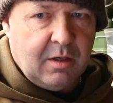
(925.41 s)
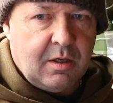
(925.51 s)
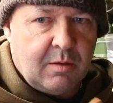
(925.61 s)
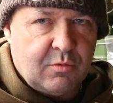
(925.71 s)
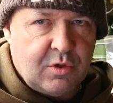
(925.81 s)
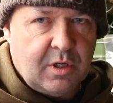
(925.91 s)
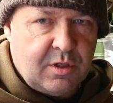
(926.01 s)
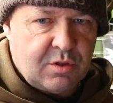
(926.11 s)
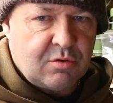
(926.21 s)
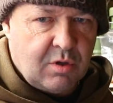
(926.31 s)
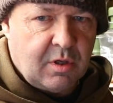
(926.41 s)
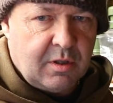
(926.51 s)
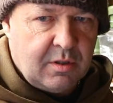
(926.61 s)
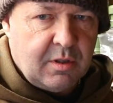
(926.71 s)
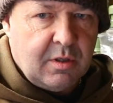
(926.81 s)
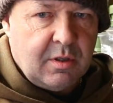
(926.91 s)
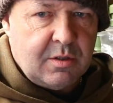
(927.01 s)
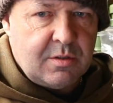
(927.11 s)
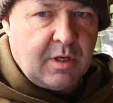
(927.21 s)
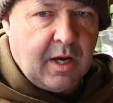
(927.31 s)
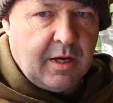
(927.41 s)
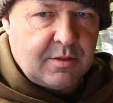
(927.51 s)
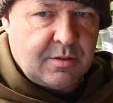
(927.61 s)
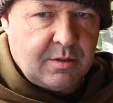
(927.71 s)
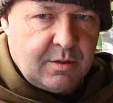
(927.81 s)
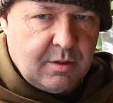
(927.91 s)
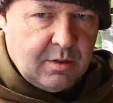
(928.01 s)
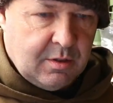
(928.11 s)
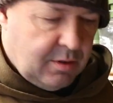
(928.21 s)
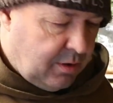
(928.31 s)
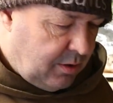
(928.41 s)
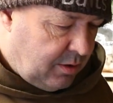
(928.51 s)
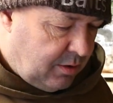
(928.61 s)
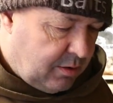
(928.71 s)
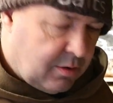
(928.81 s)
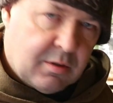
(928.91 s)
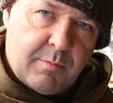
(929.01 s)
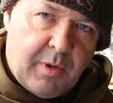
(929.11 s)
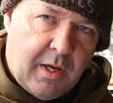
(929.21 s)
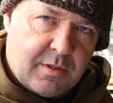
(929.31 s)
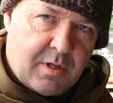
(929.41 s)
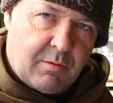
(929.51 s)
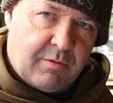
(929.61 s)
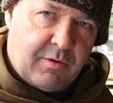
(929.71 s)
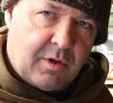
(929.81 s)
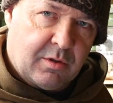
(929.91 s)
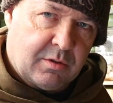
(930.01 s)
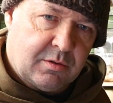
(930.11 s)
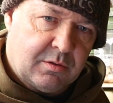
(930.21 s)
and I'm really struggling to get the paste out of the gun.